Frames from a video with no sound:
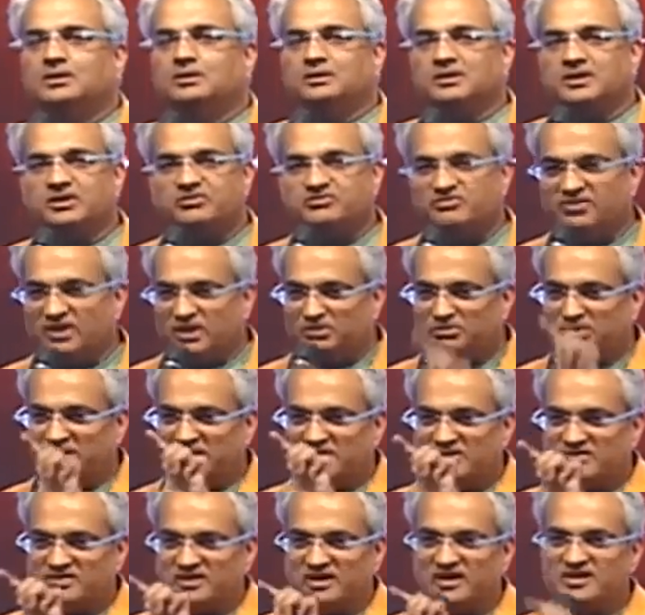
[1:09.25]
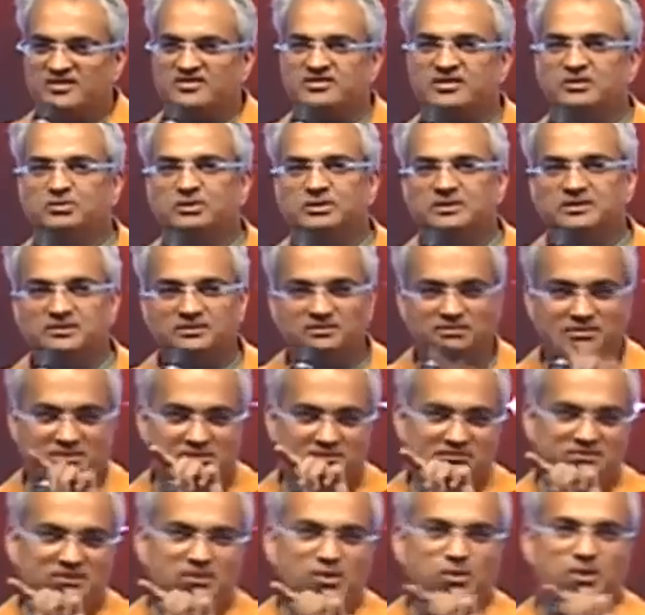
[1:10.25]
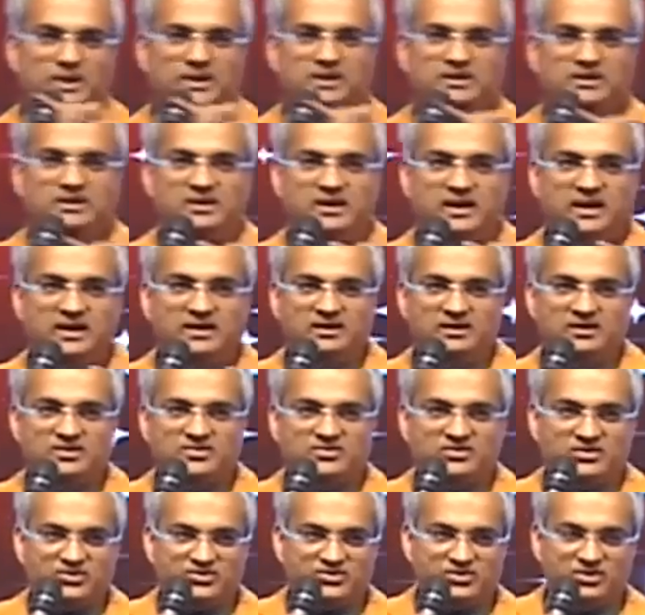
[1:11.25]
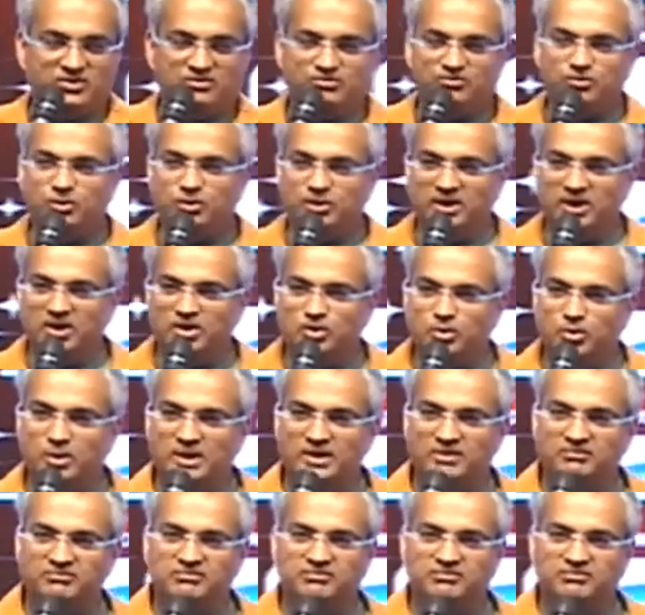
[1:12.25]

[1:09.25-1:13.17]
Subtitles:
You look at pharma, it's again similar, 20, 18, 16, 14, 12.